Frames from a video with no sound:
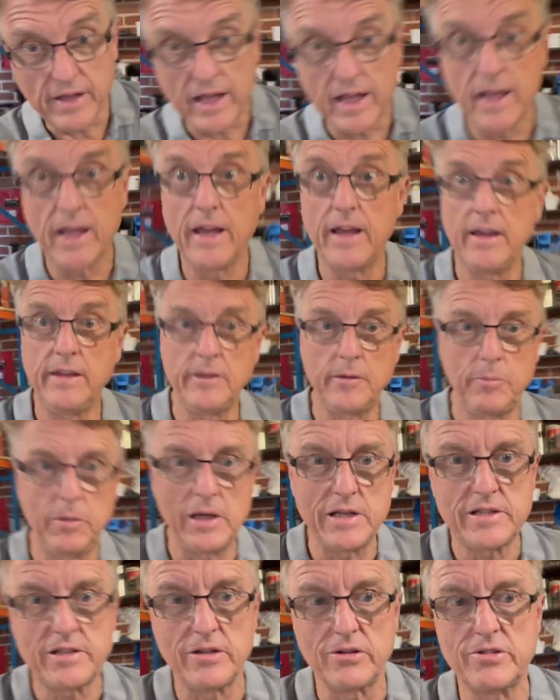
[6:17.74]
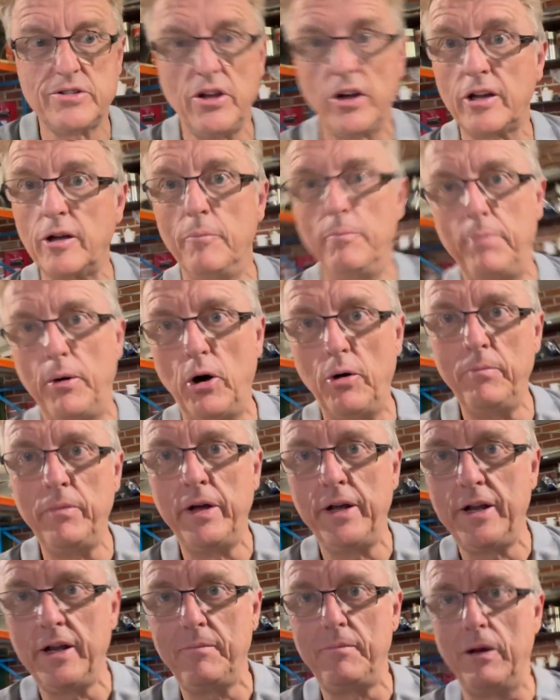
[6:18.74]
and the place looks like a bomb
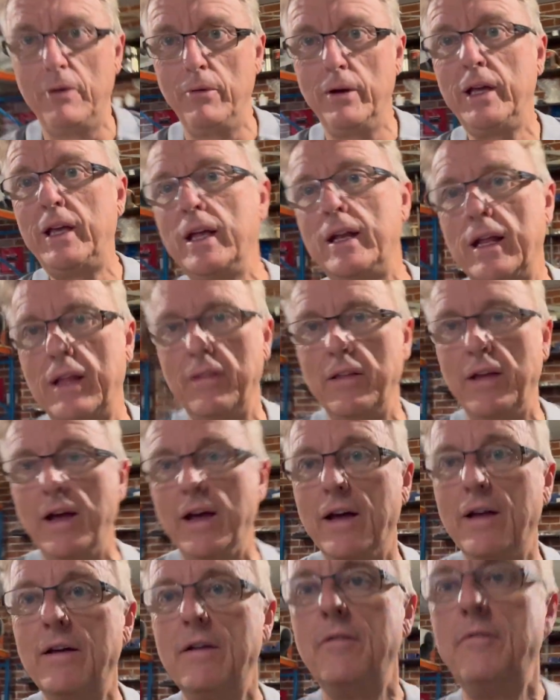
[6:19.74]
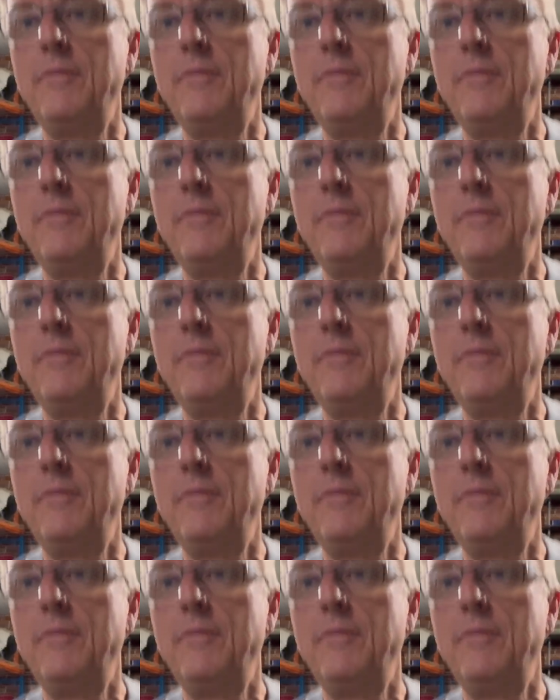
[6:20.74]
hit it, but we're getting there.